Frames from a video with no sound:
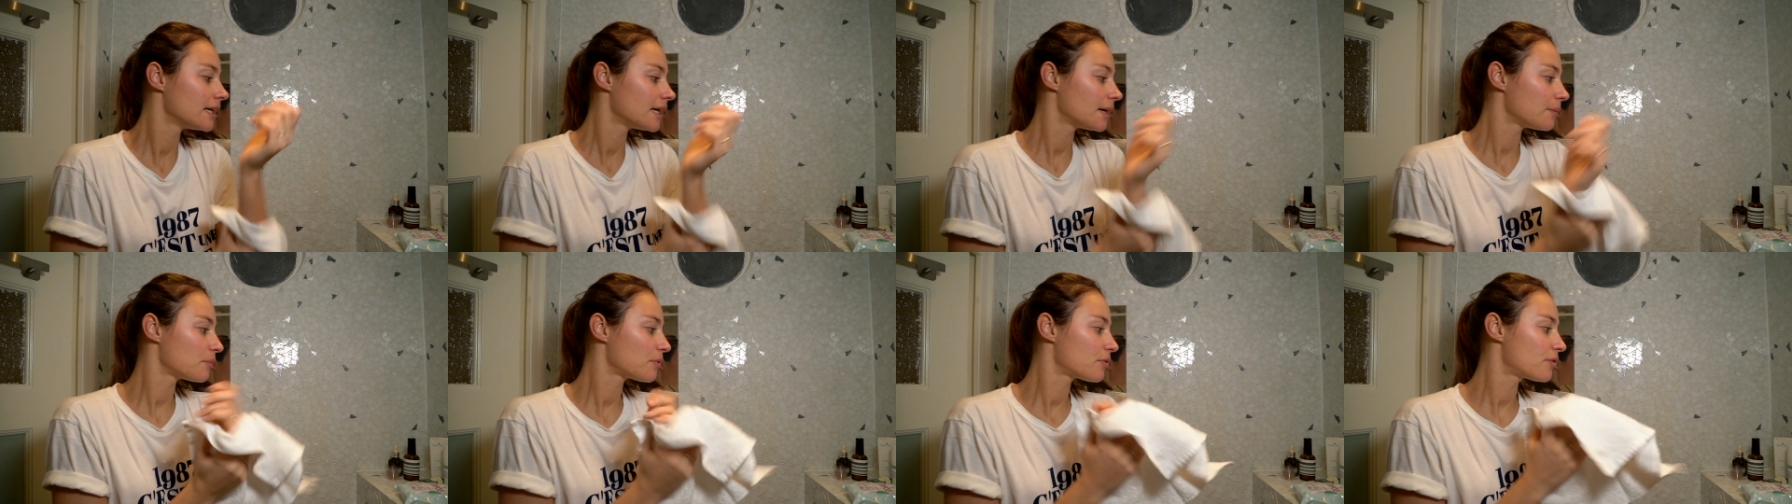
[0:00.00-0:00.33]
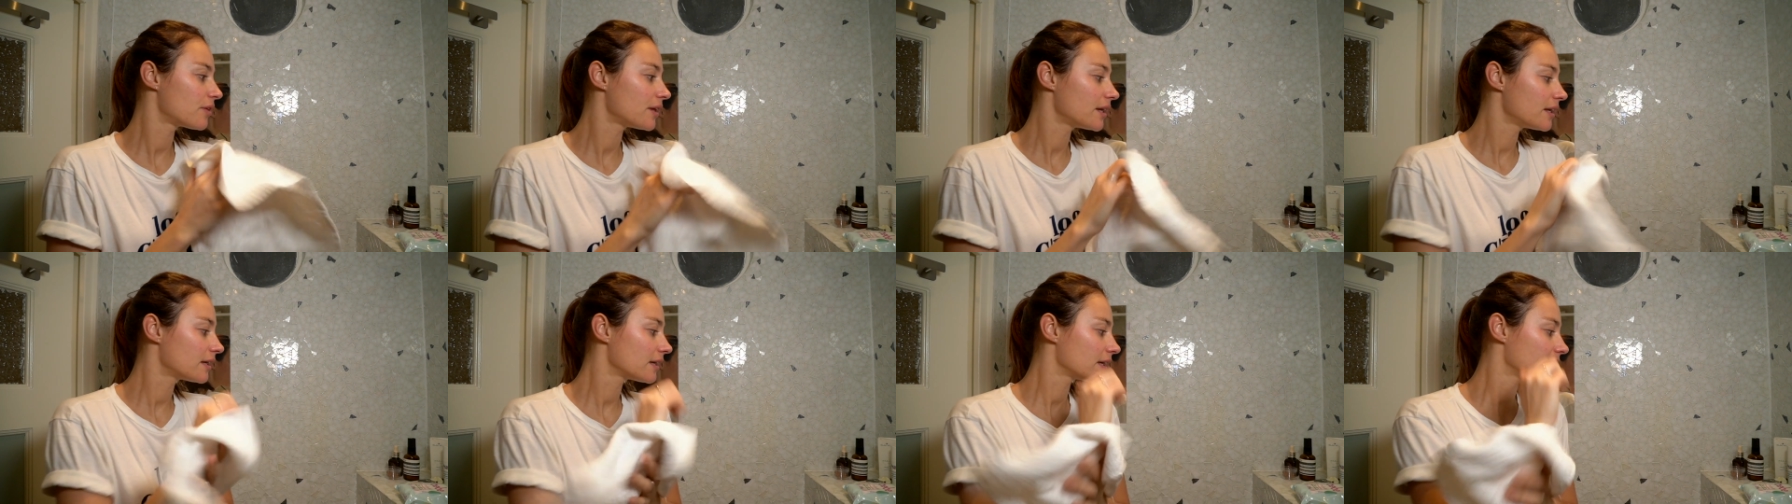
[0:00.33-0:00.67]
I'm
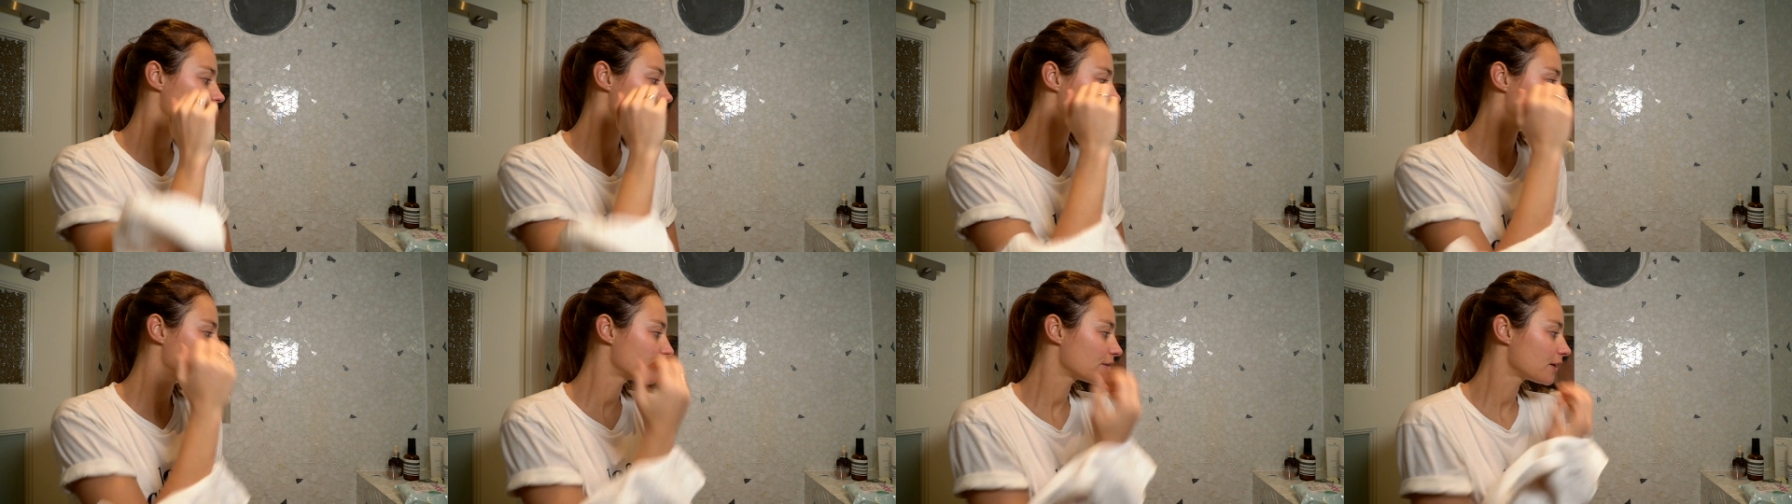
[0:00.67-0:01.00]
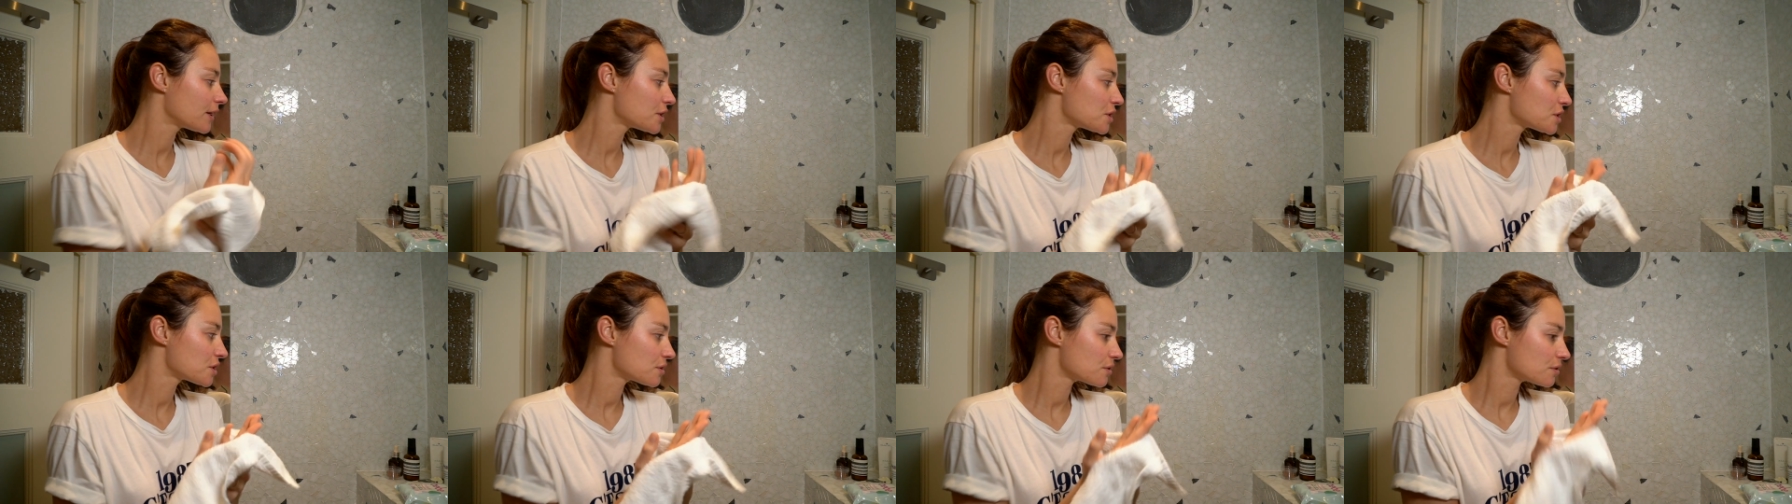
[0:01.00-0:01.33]
thinking if
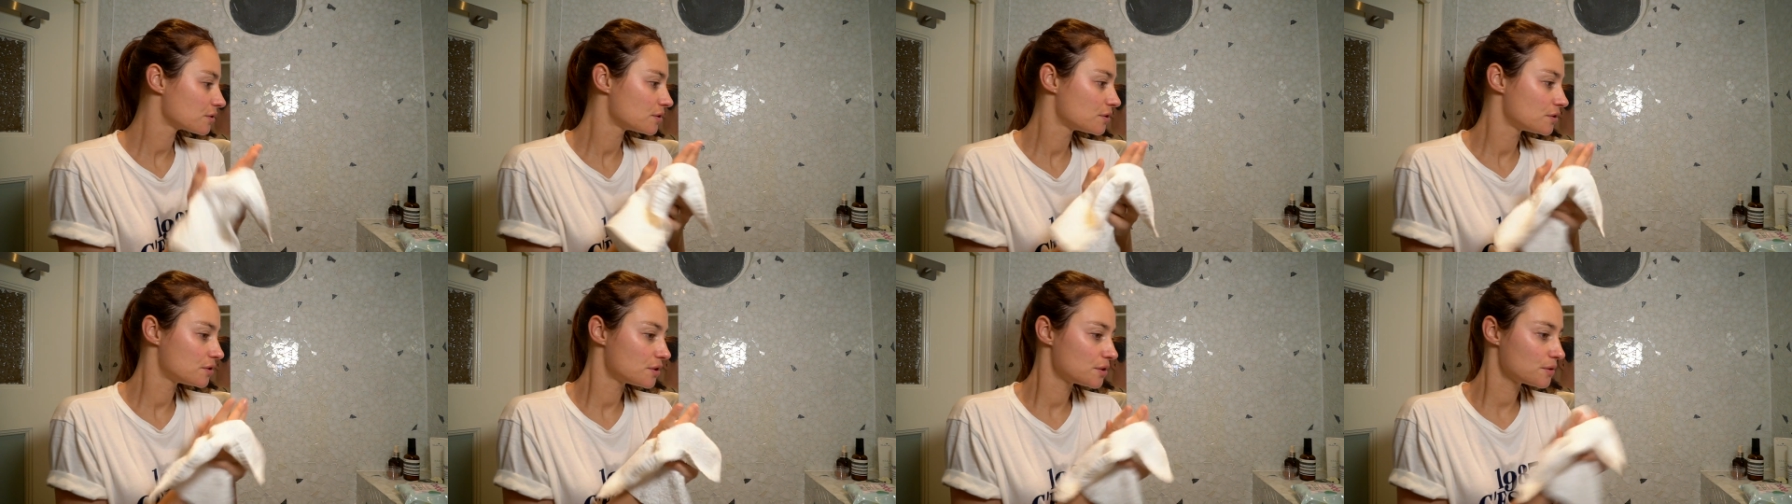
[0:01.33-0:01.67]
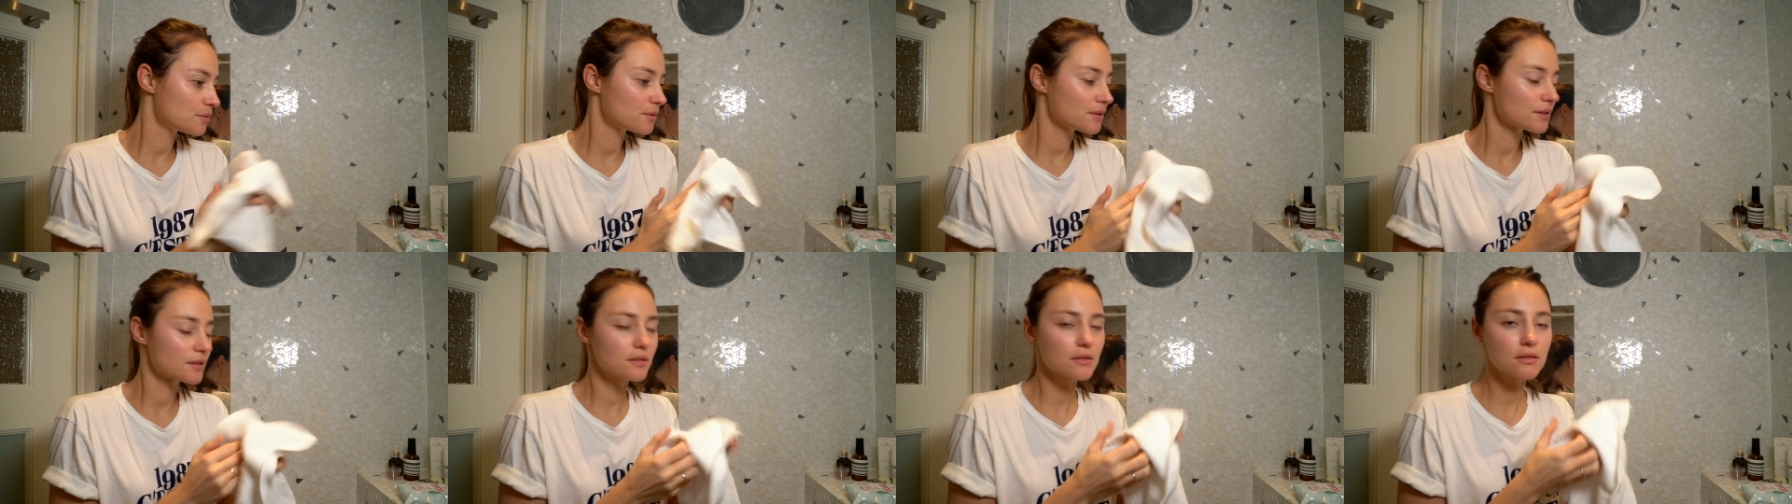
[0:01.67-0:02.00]
I should
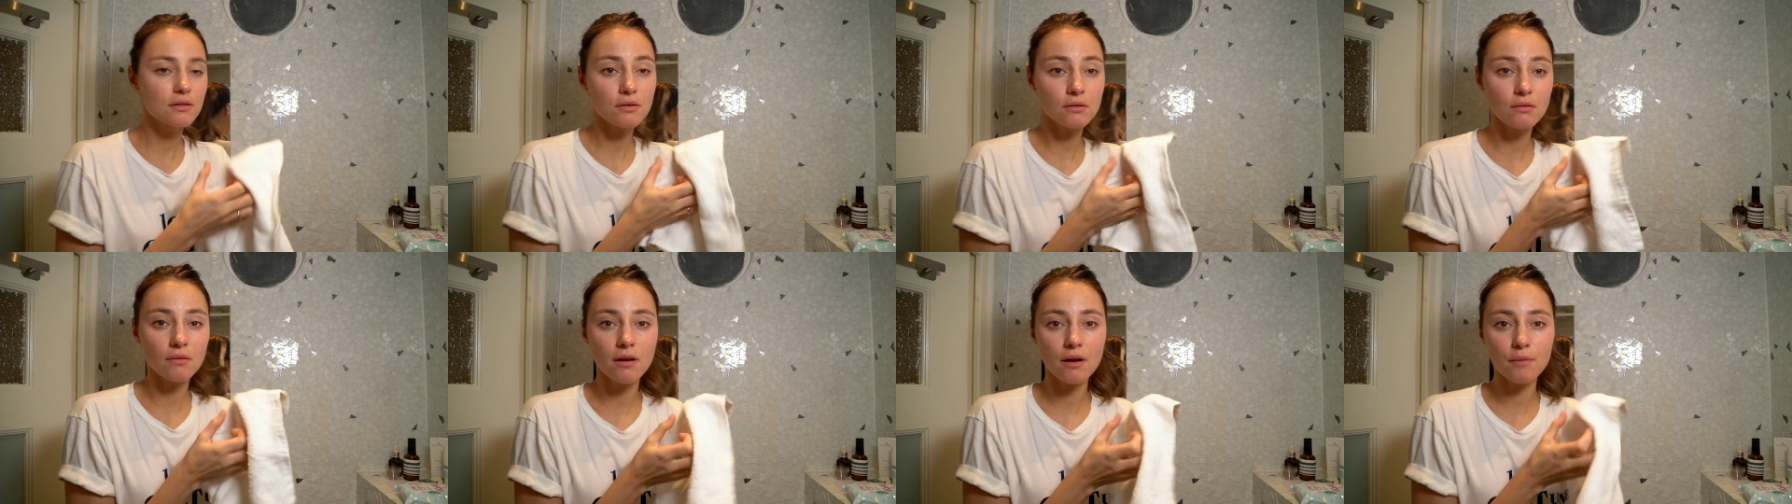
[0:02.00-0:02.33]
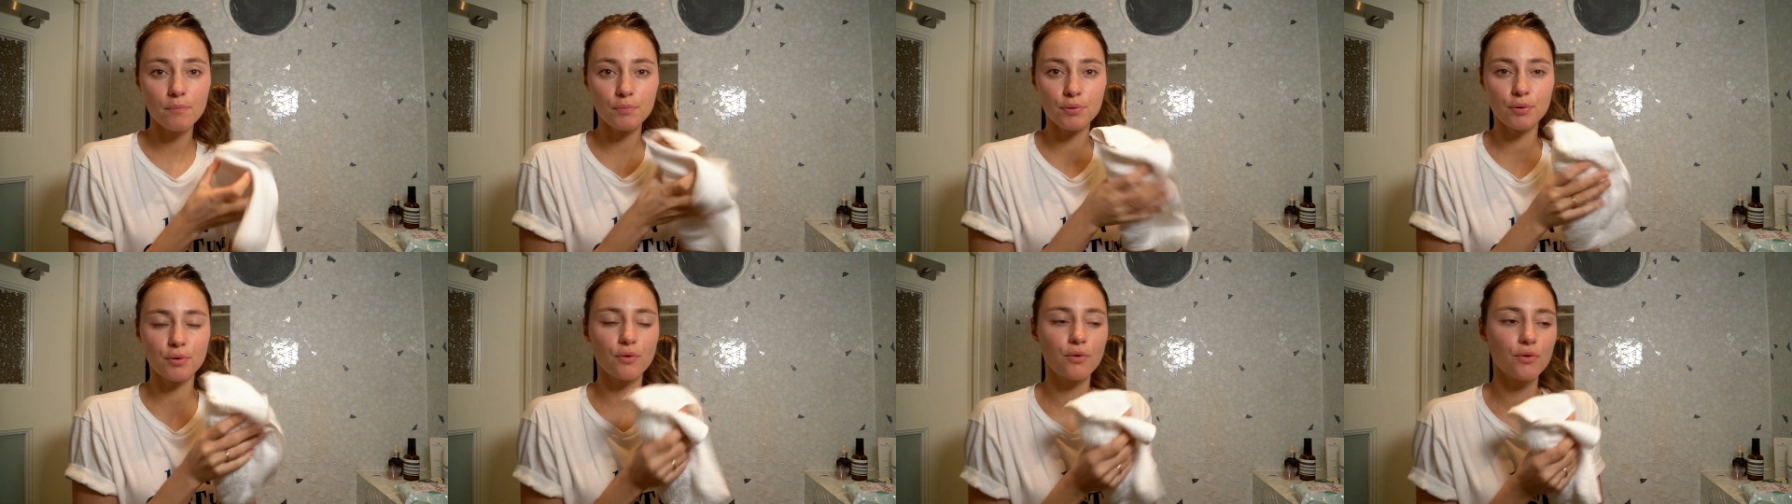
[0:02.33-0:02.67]
do a
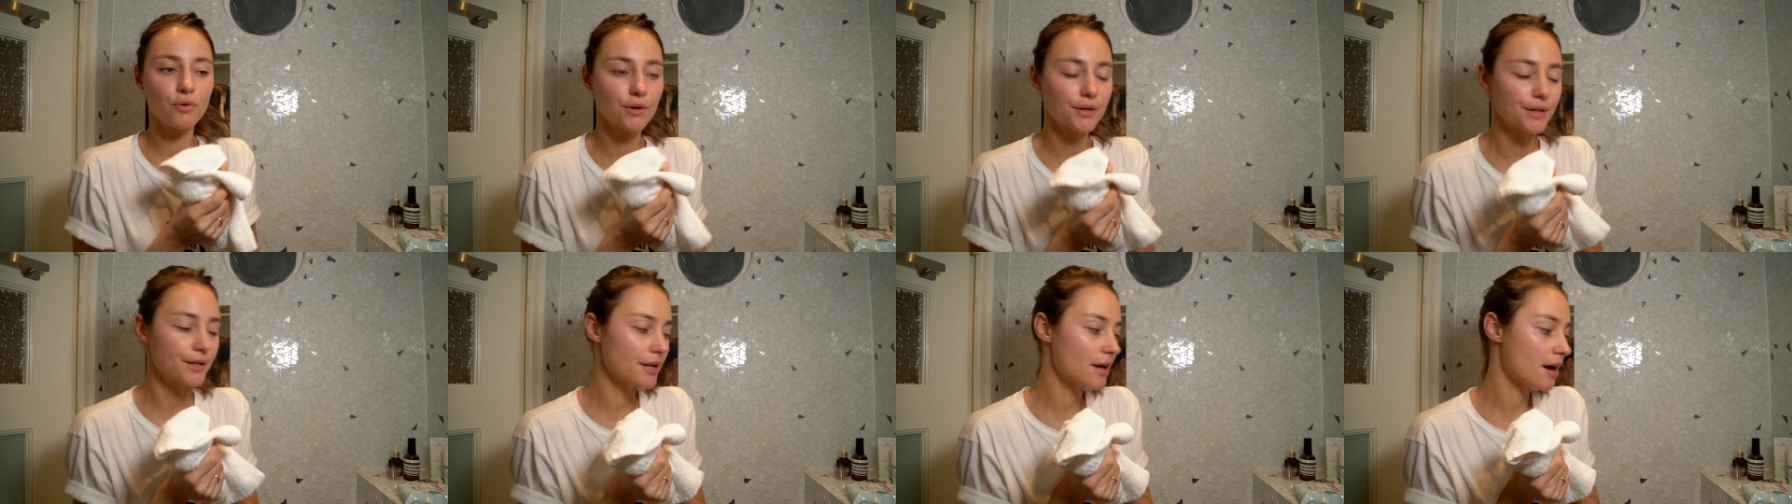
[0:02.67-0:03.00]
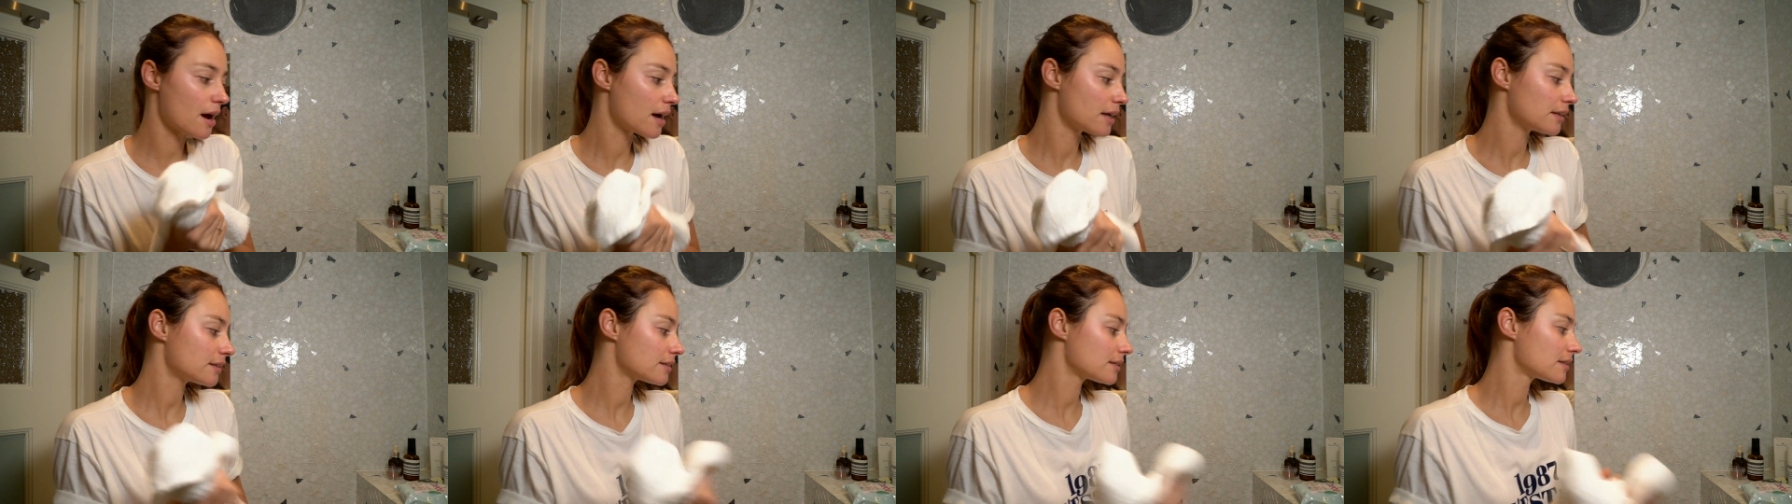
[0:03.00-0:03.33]
scrub or
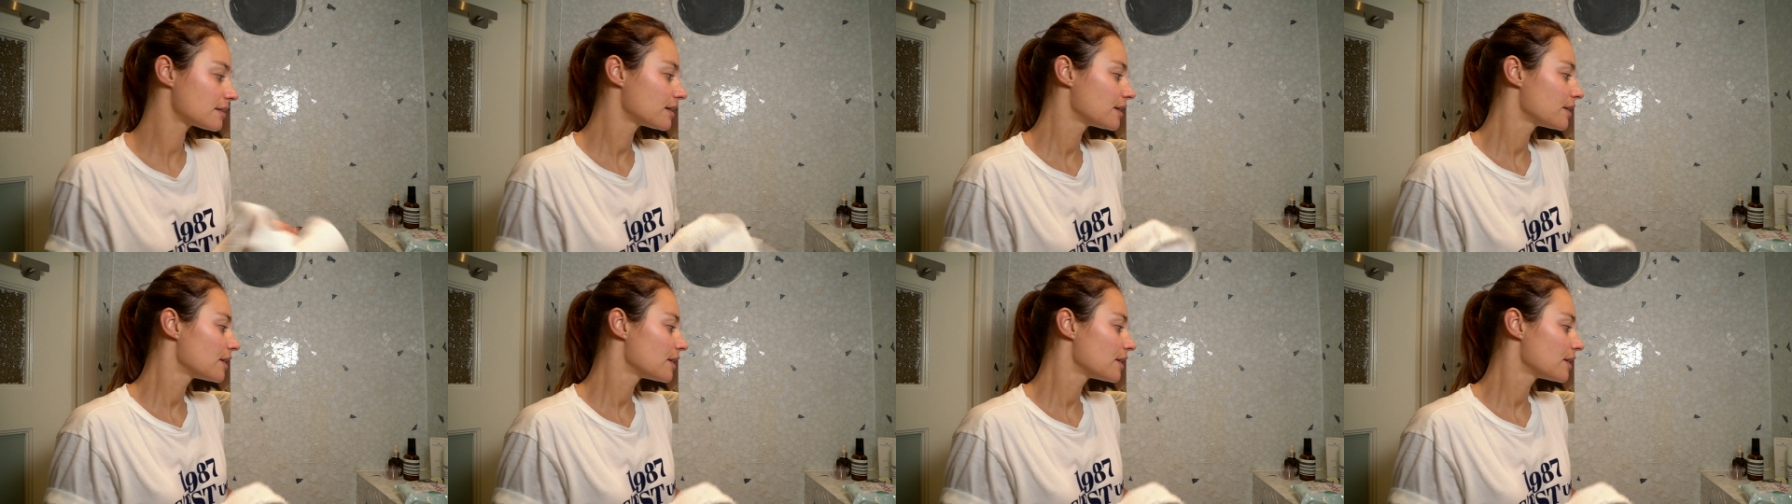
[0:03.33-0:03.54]
not.